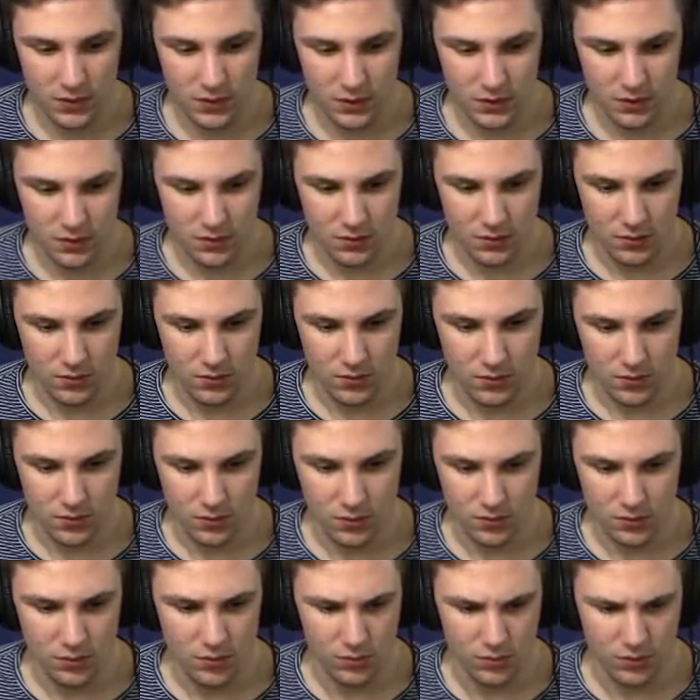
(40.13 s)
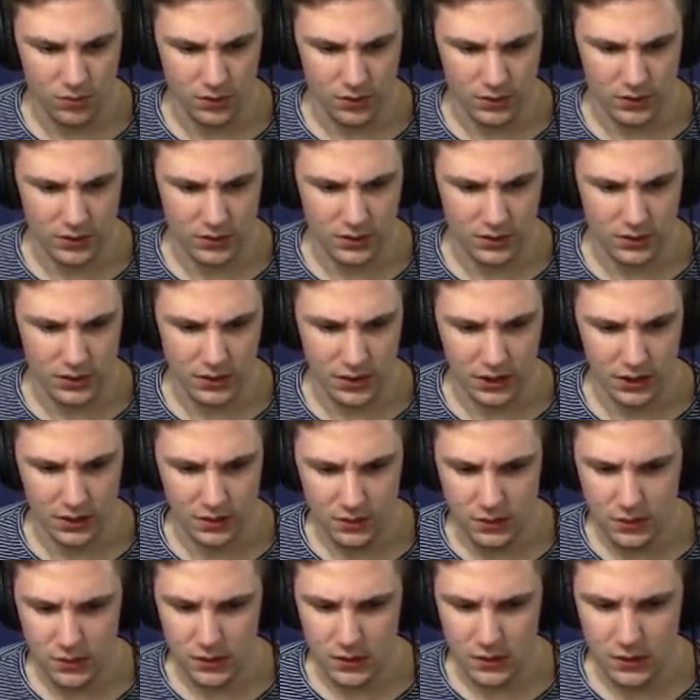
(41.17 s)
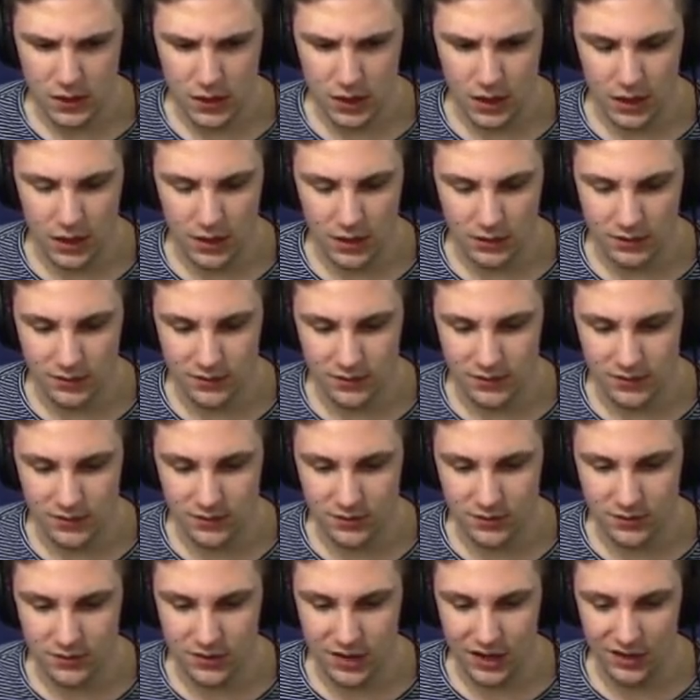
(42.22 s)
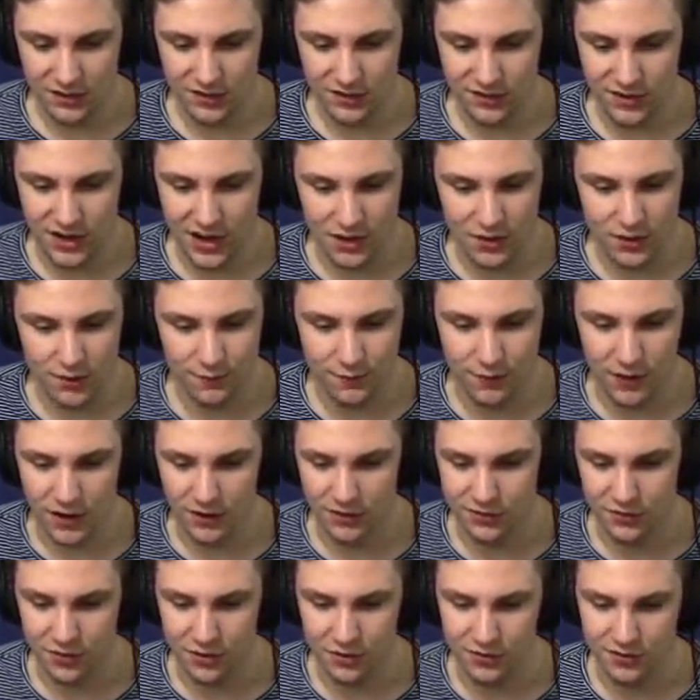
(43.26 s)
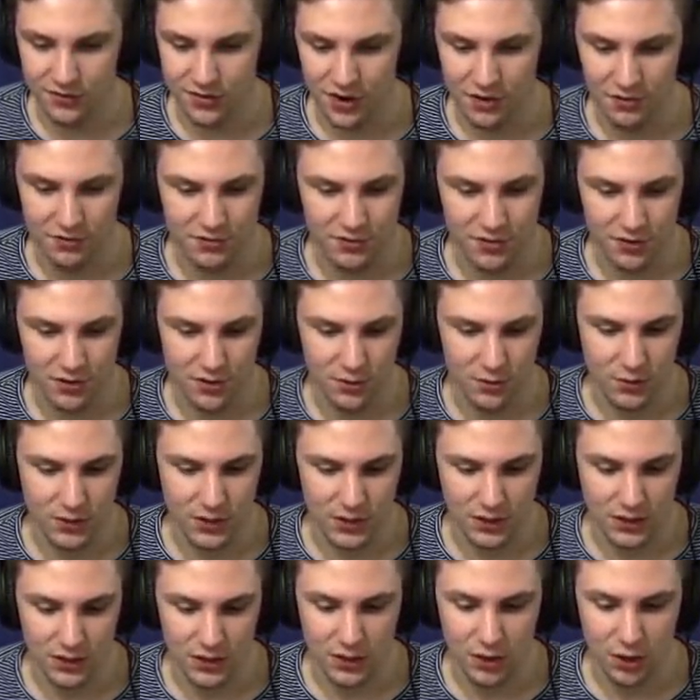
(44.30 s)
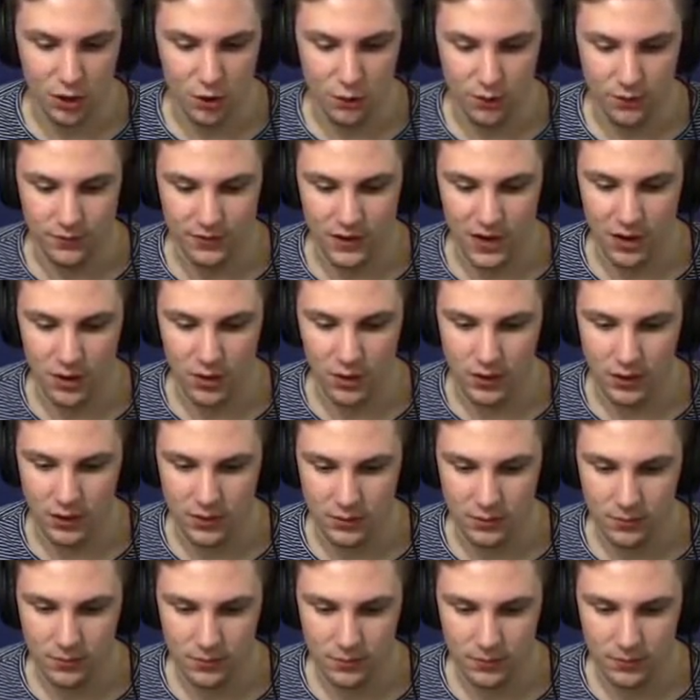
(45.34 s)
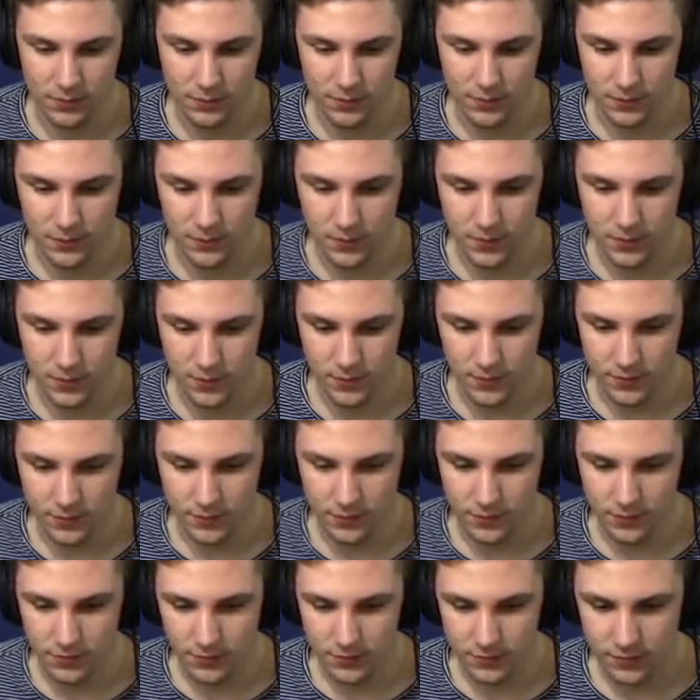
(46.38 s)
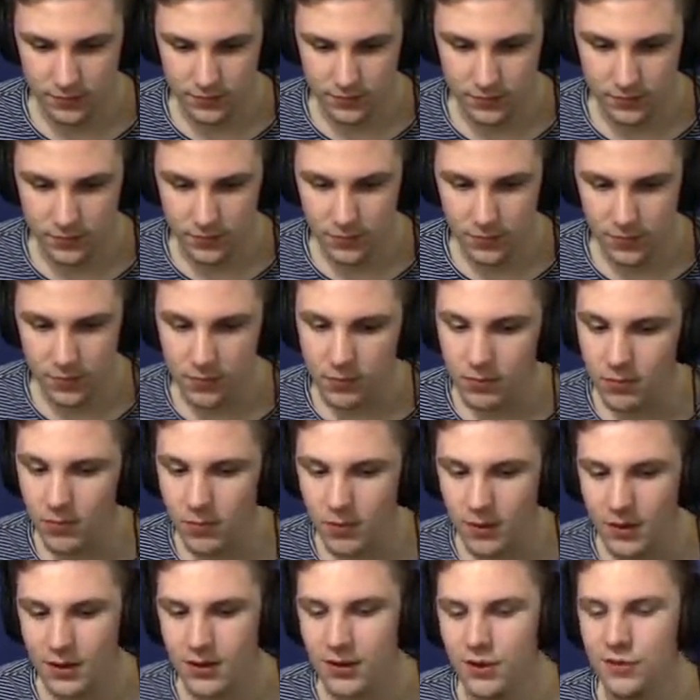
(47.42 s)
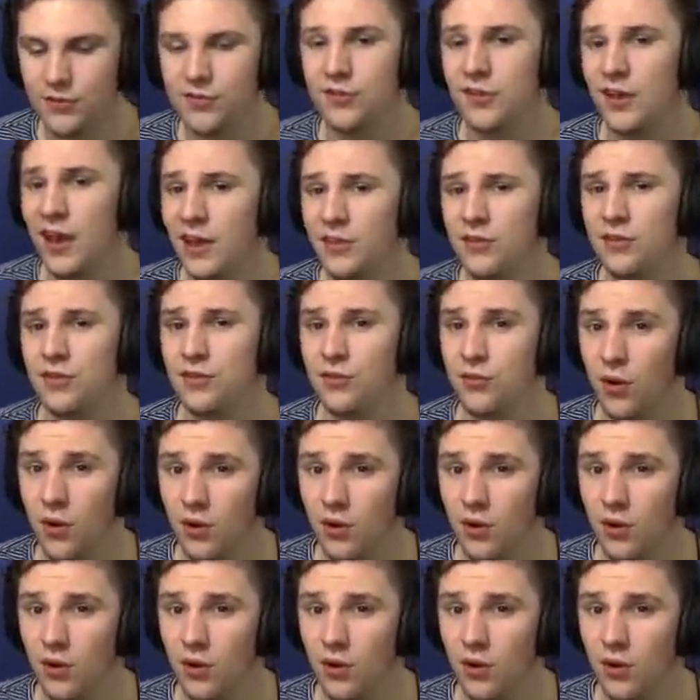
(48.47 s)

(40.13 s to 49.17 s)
It don't matter. Ooh, okay. Uh, Tess sacrificed herself so that we could go with Ellie. Trust me. I wish there was. Because Tess option.